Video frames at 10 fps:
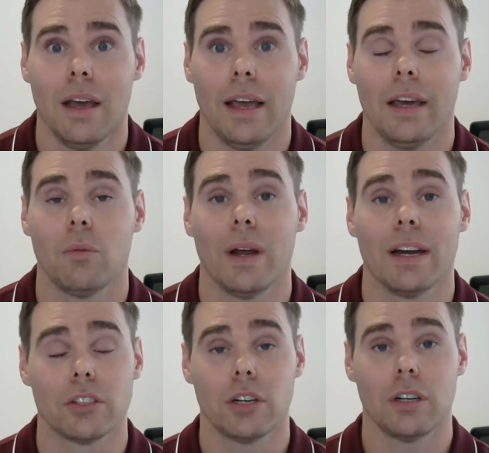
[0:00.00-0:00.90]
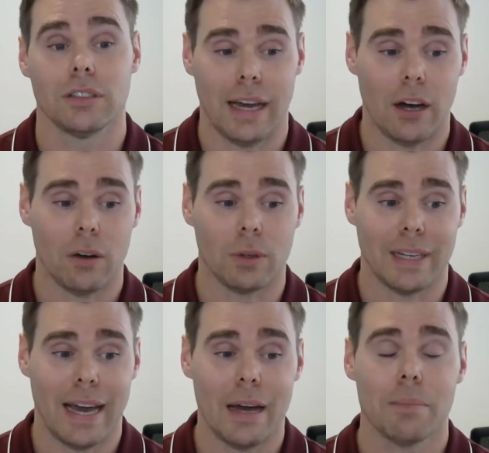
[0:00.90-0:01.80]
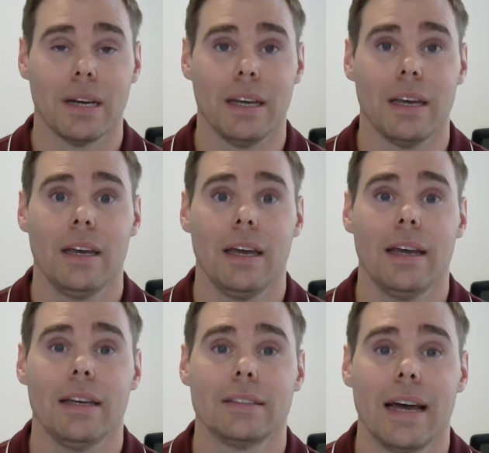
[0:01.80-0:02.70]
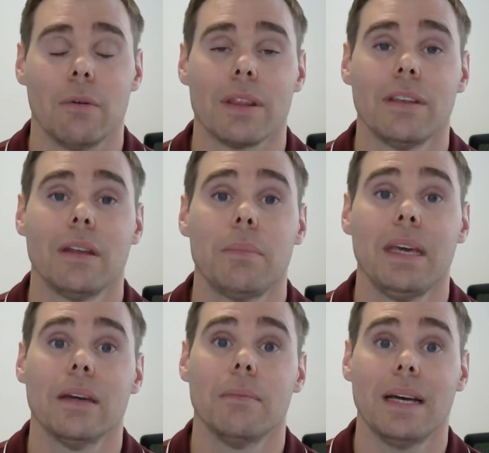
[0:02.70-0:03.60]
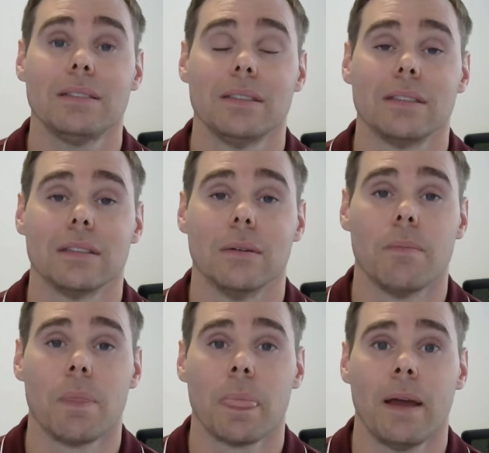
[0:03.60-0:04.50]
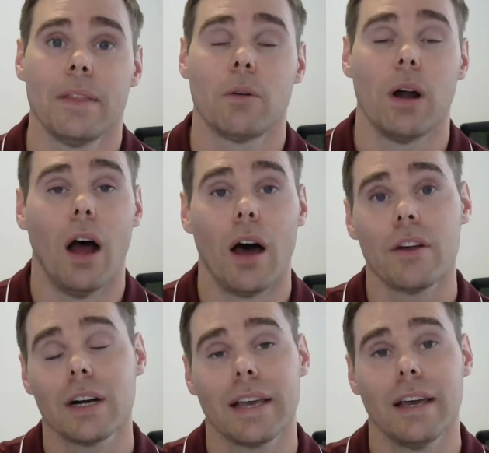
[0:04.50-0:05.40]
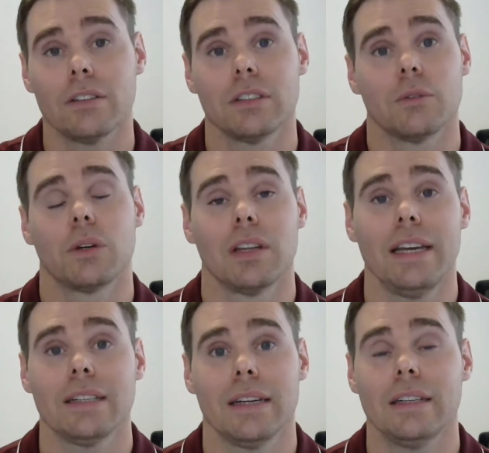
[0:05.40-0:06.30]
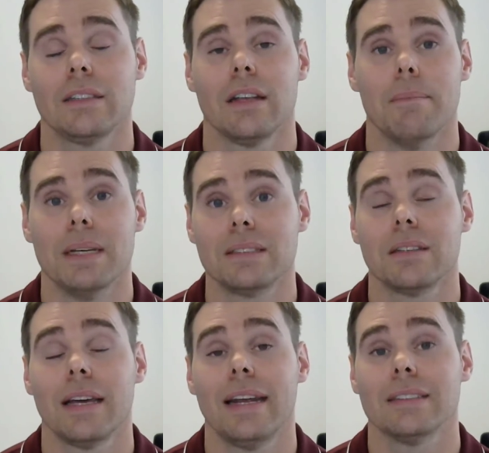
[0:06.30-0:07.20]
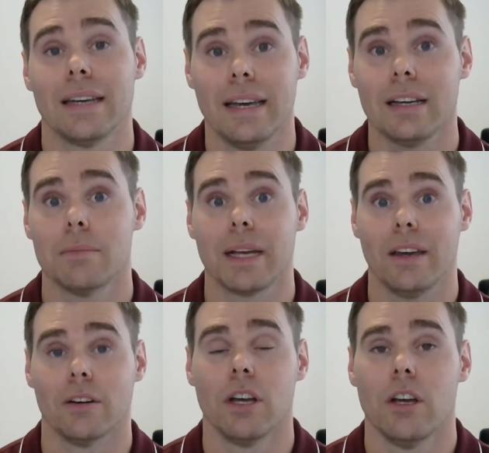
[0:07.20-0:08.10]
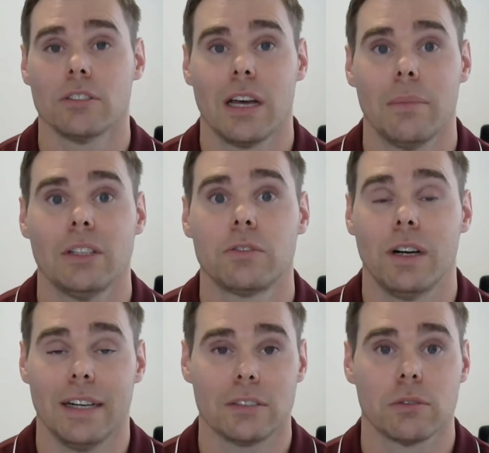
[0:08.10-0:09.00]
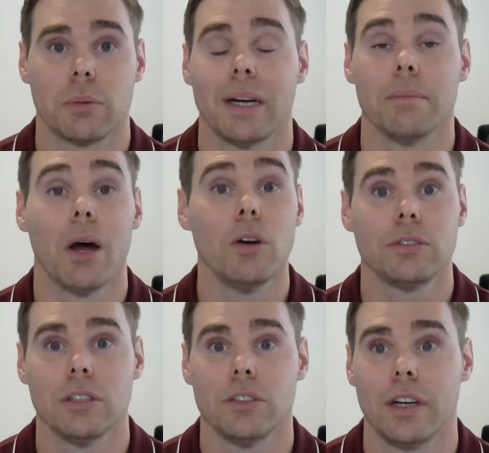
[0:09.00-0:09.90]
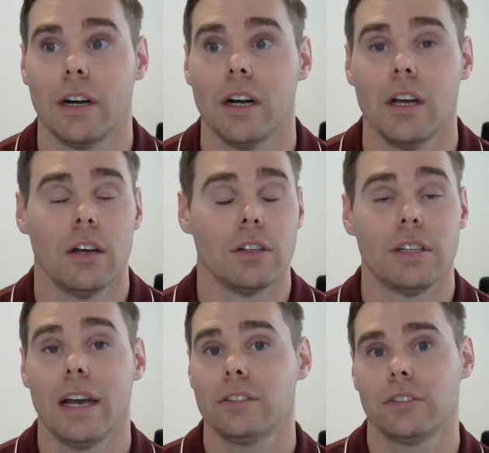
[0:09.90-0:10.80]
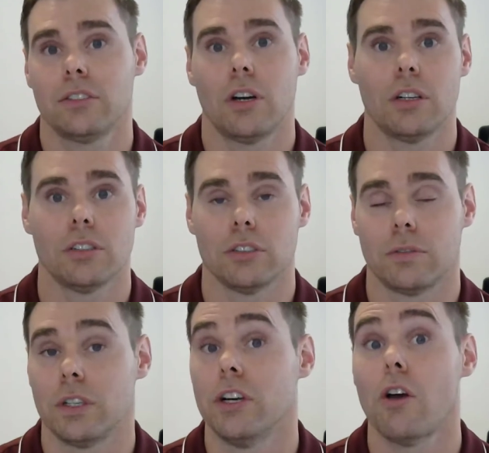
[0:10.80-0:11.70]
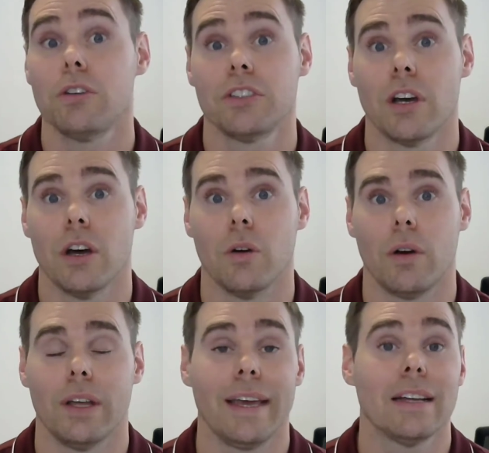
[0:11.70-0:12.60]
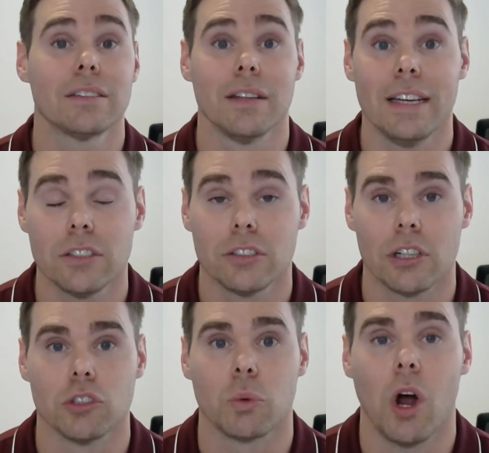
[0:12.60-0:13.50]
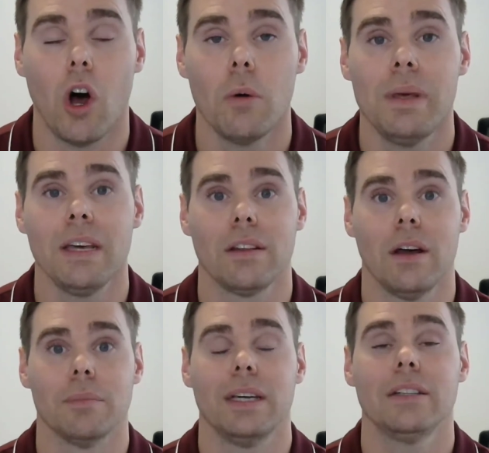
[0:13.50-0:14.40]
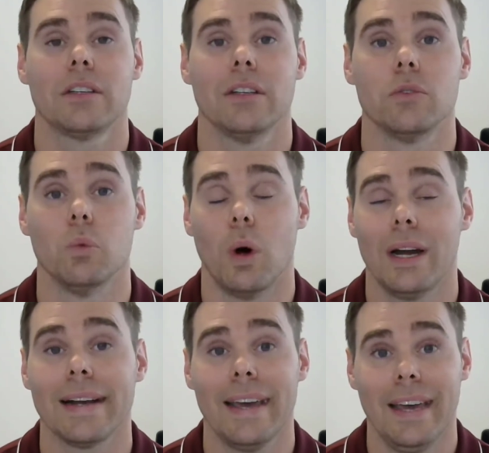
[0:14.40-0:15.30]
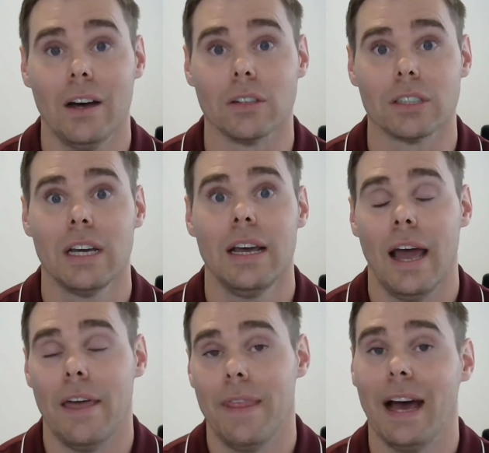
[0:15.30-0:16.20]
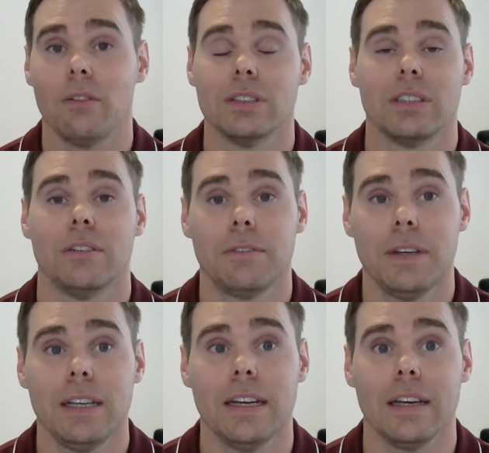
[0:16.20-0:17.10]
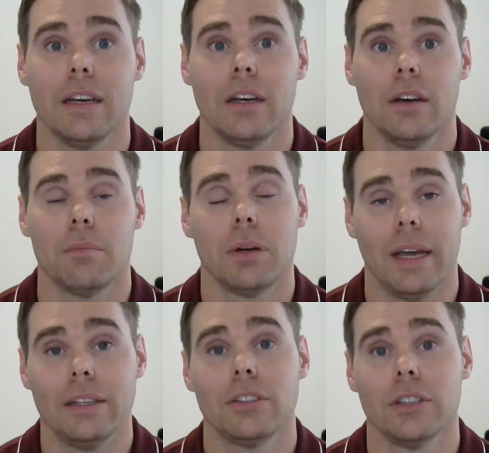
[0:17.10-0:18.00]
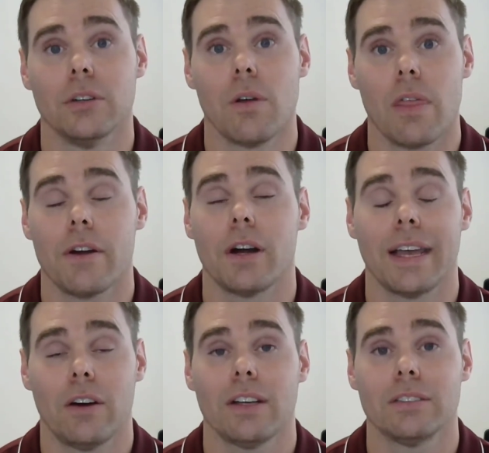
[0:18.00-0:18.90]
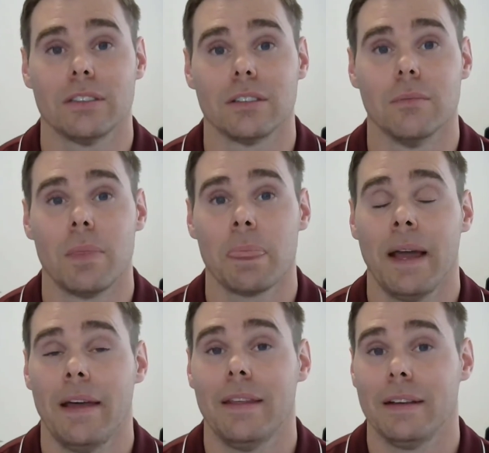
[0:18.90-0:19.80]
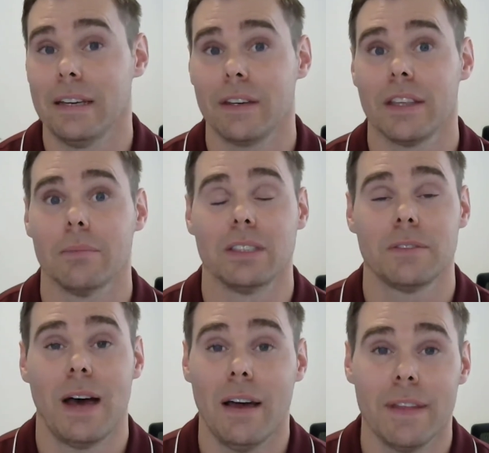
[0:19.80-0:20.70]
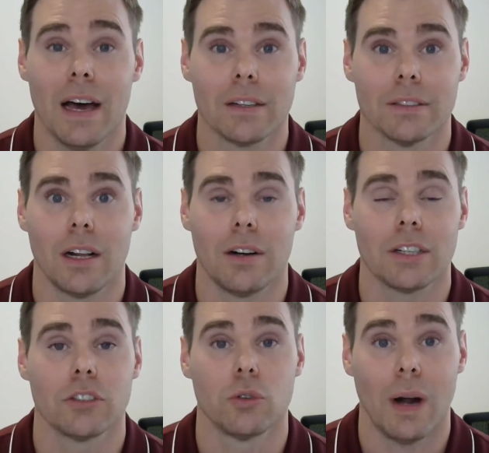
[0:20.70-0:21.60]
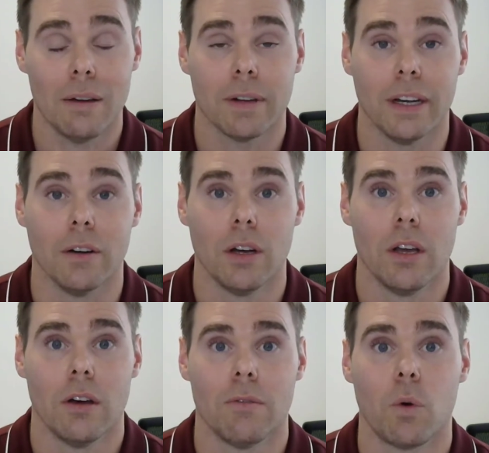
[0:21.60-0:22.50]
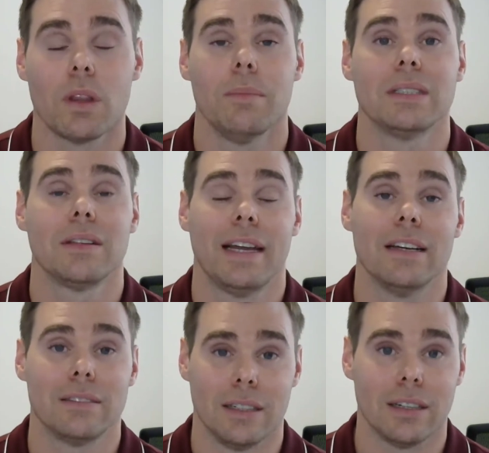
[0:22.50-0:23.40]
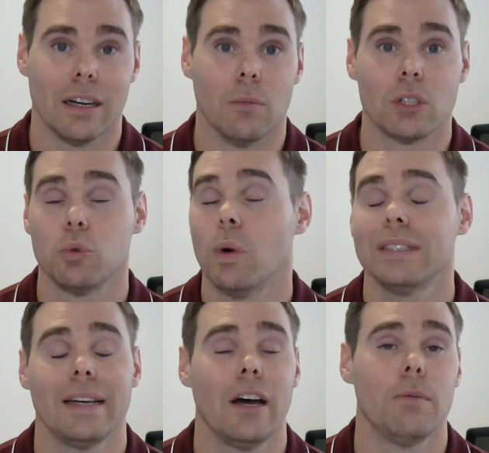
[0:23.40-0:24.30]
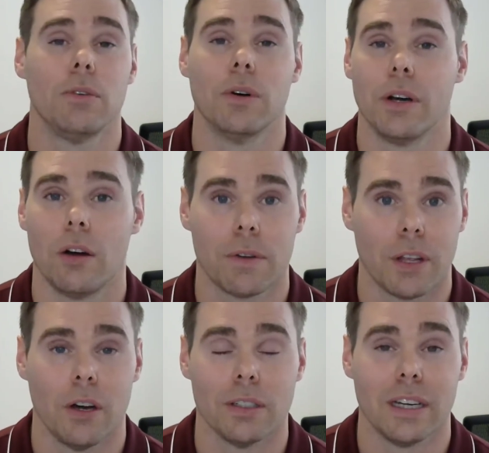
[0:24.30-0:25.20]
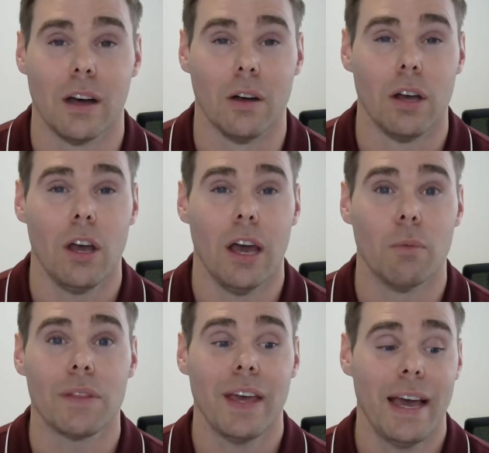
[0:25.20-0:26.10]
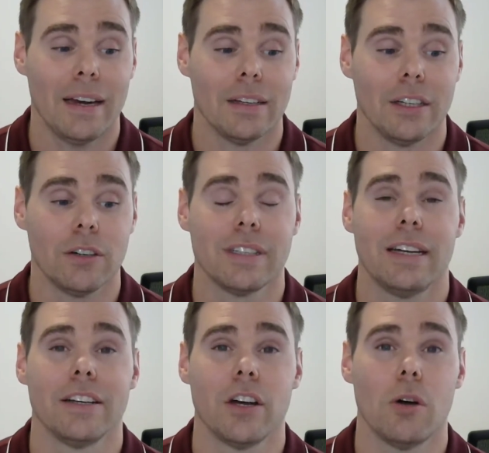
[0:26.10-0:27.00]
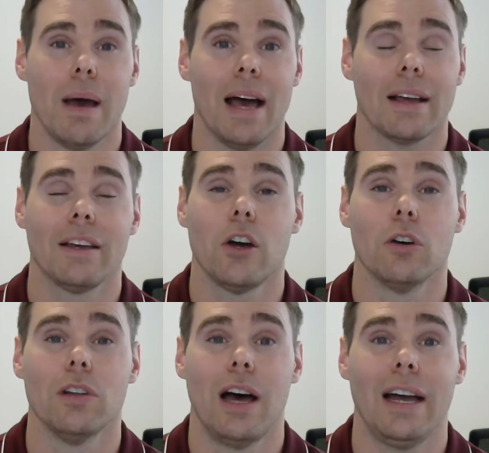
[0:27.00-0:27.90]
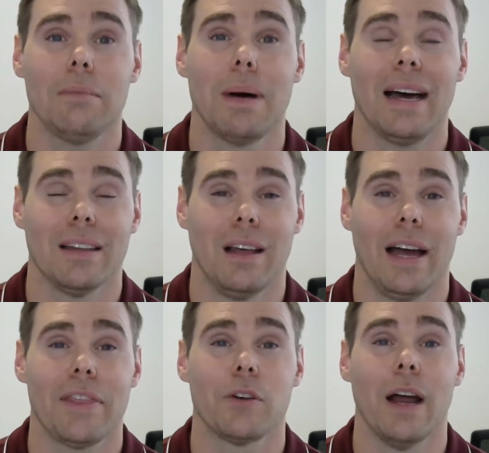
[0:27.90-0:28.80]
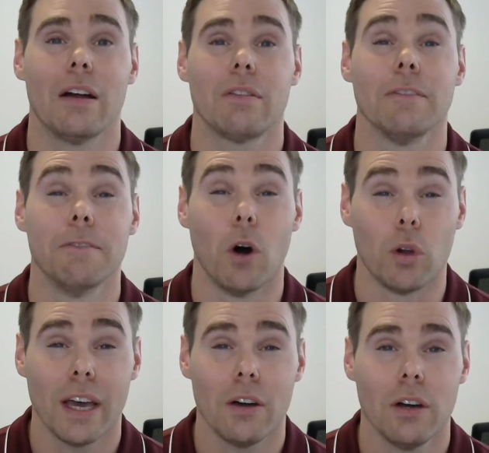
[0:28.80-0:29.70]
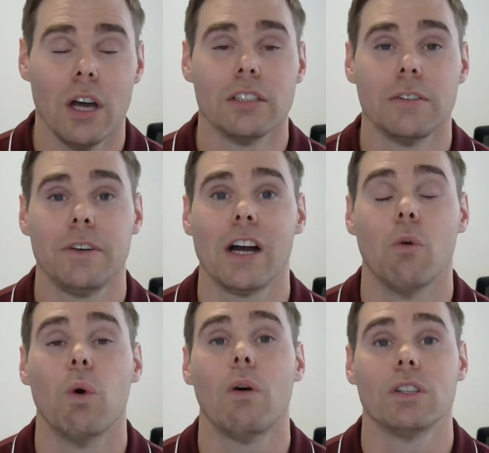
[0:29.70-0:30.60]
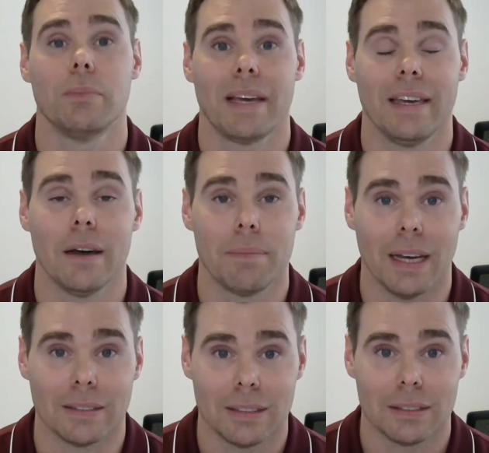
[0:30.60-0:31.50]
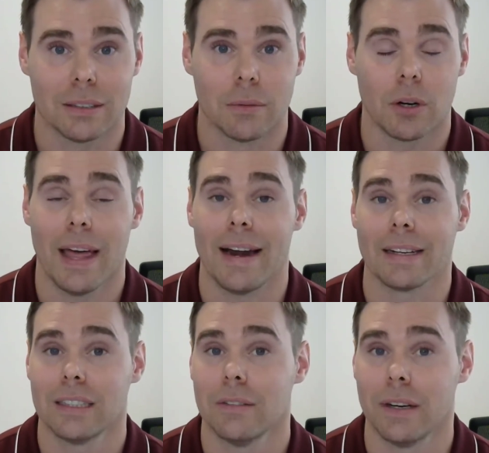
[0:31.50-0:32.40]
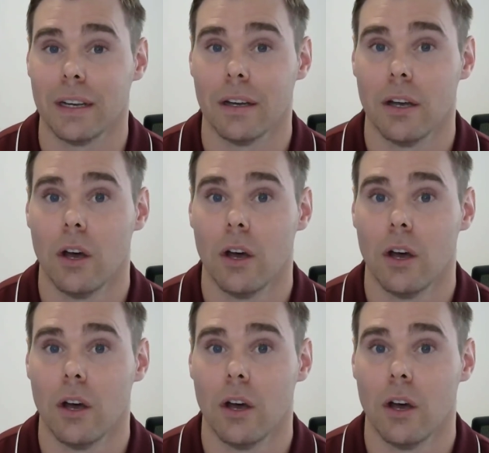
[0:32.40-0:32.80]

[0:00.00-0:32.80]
And what it turns out was happening is that within the PMS system, there were other accounts that were linked into the miscellaneous income account. So that means front desk was putting postage there, guest charges for no show, and cancellation charges were all being lumped into this one account. And that was then feeding put into their accounting system and then giving them this $5,000 extra revenue for the miscellaneous income, which wasn't helpful at all for the hotel. And what they had to do is they had to go back and go line by line through every folio to figure out what was making up that system or that activity.